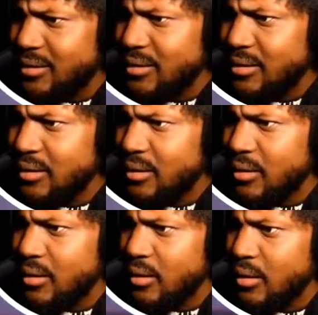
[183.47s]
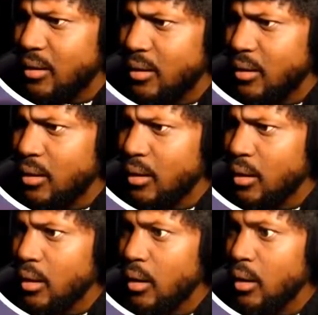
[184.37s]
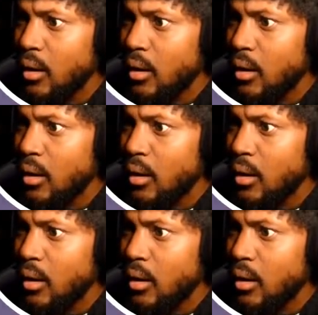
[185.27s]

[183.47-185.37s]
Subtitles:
Nobody speaks.